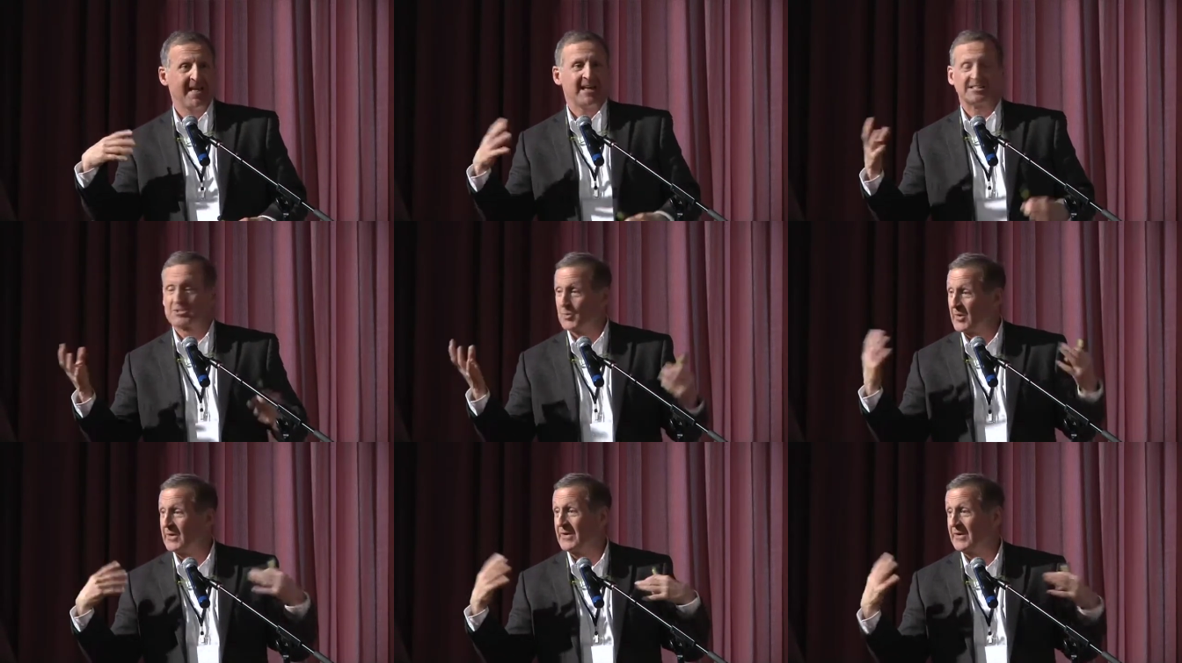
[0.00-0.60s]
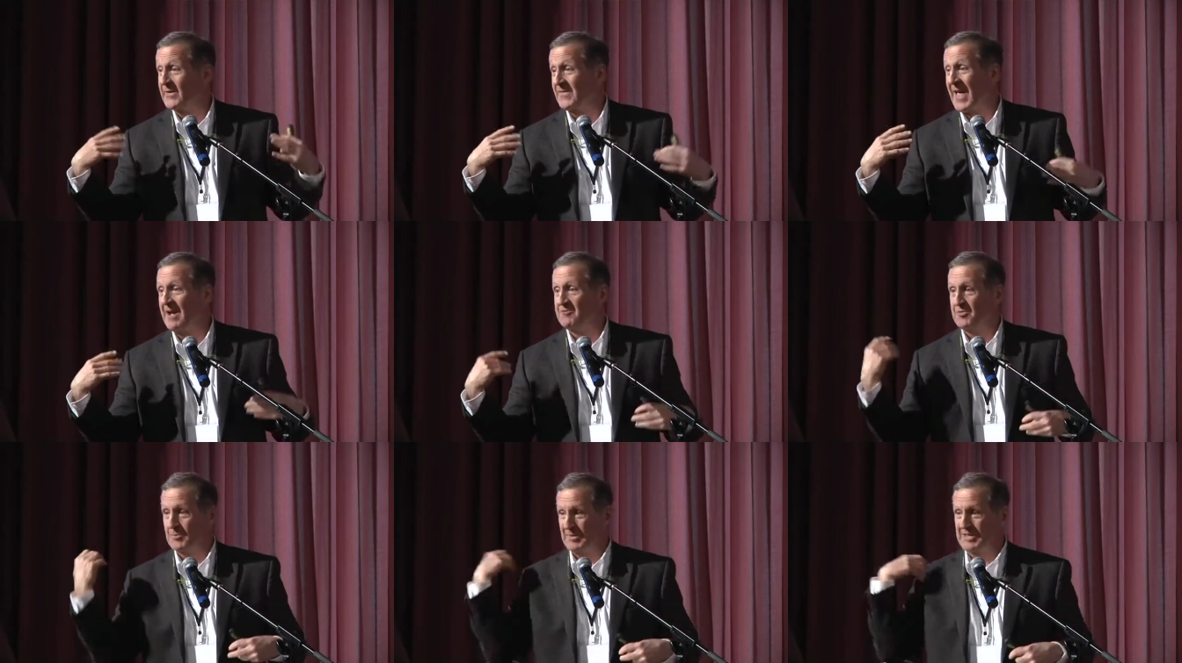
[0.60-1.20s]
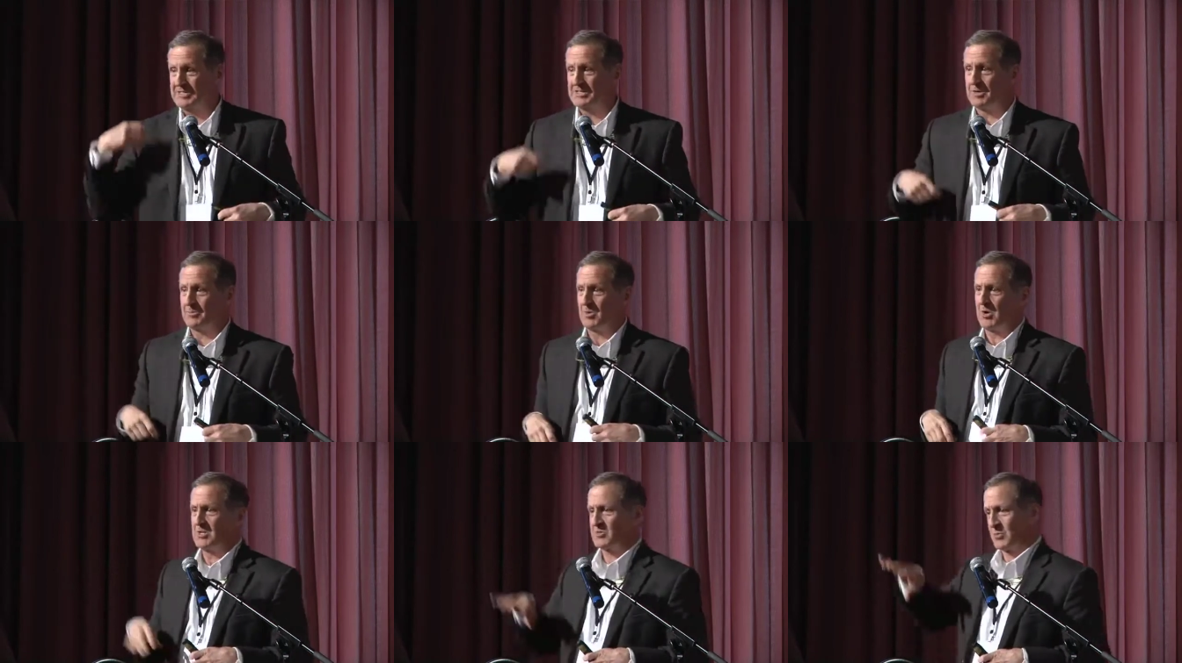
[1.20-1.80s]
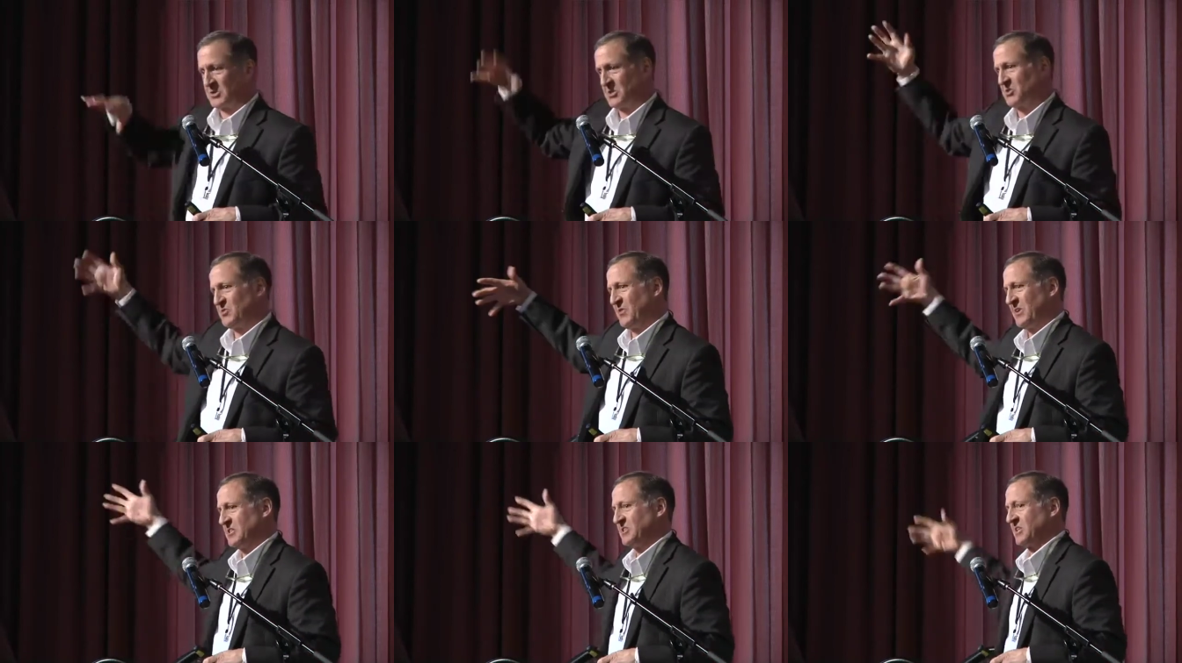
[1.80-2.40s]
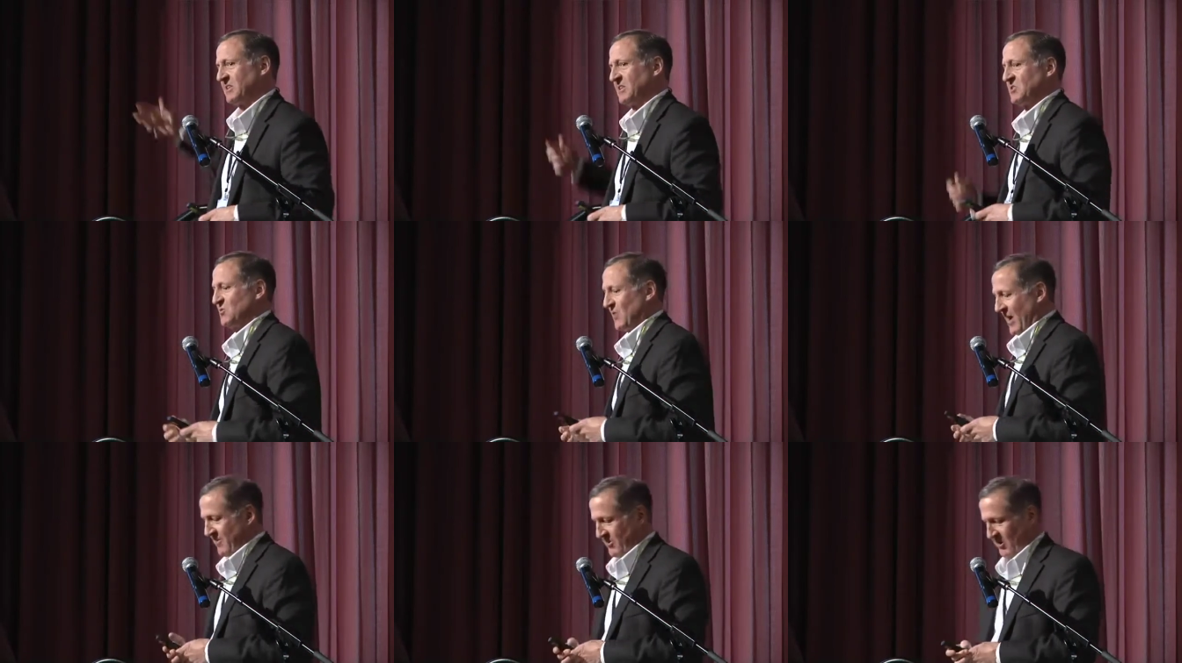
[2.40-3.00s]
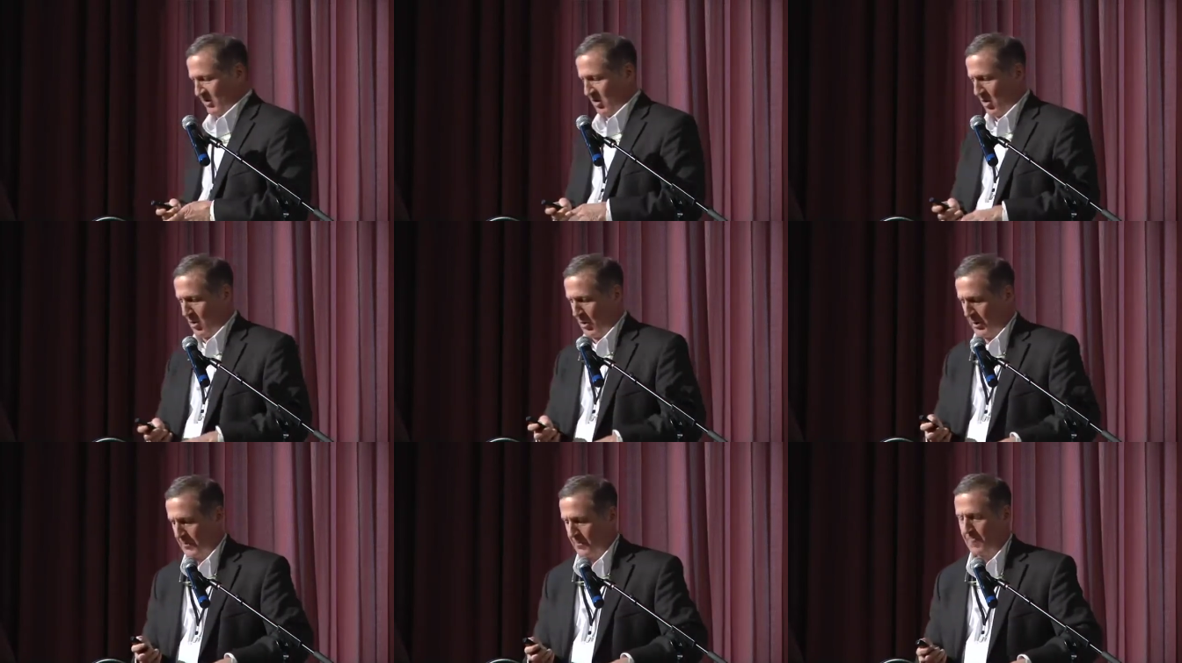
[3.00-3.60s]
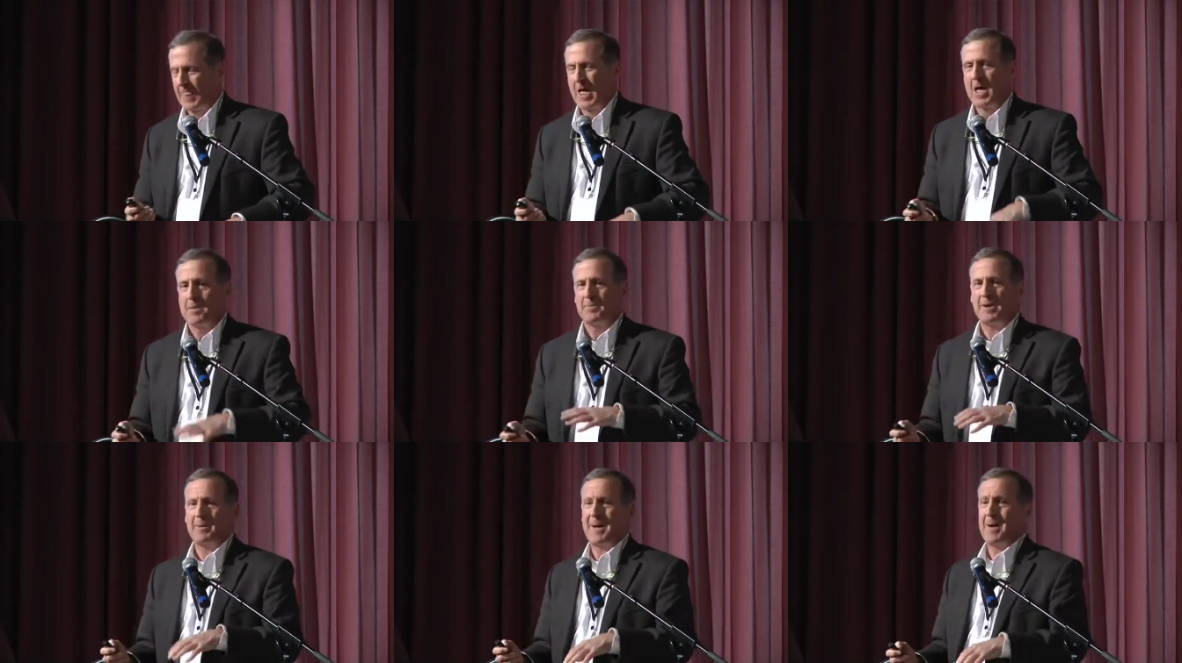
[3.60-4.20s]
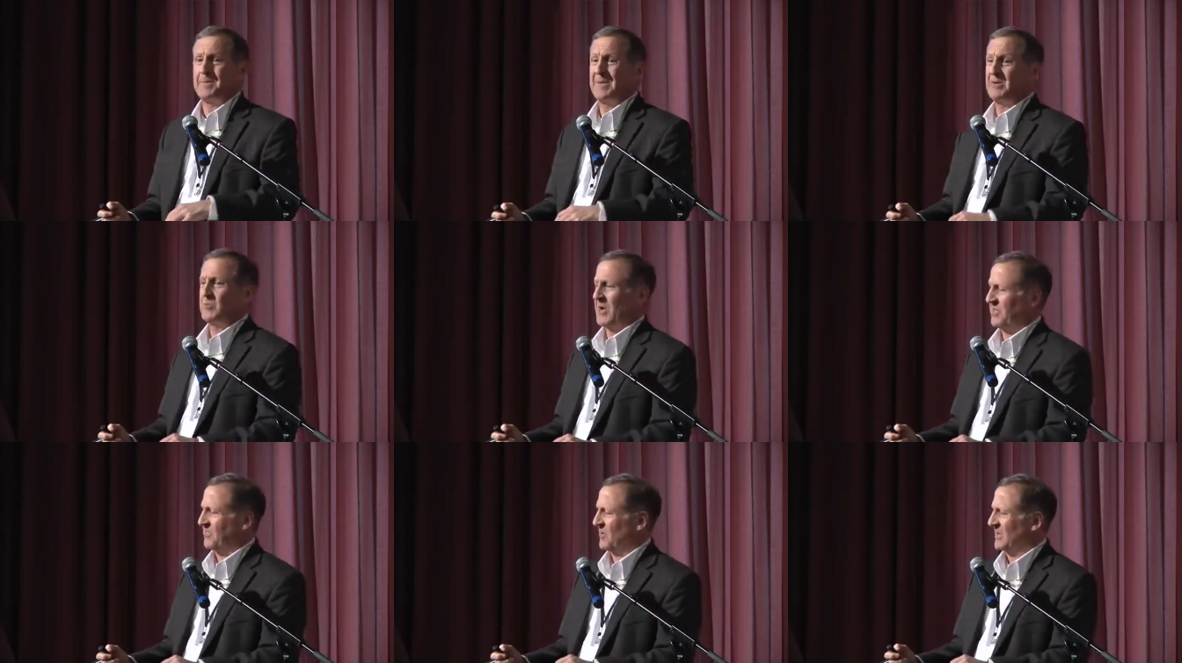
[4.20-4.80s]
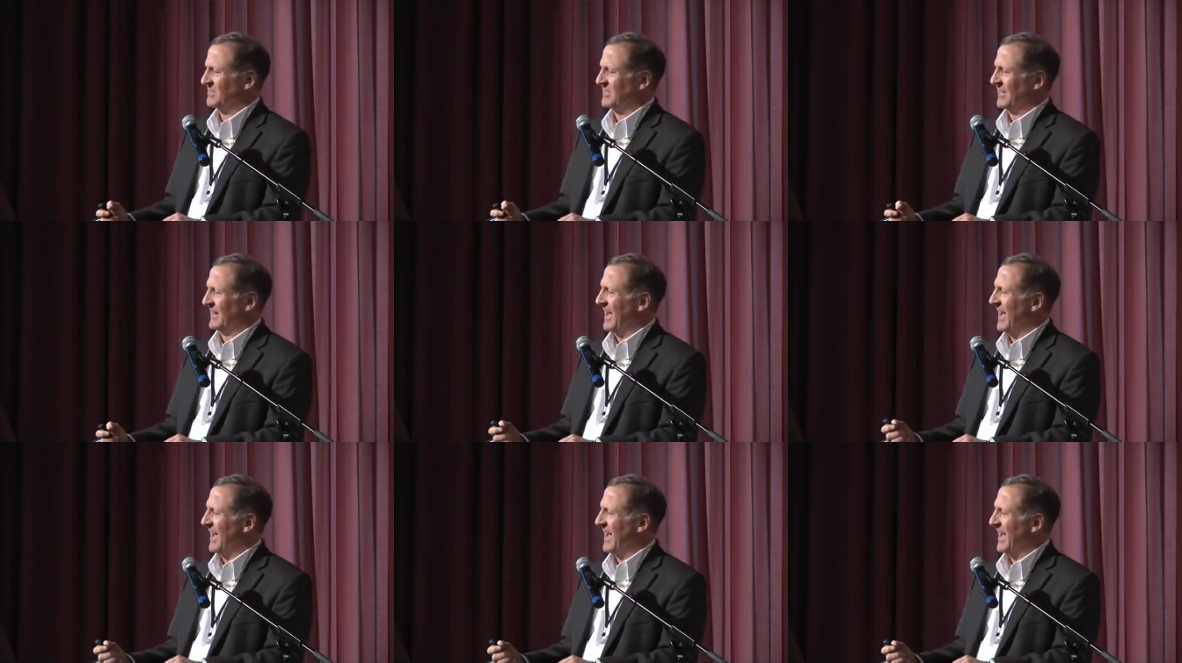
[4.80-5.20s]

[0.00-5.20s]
And so we were hearing that from these communities. We're just finishing this five year cohort. But about midway through, I said,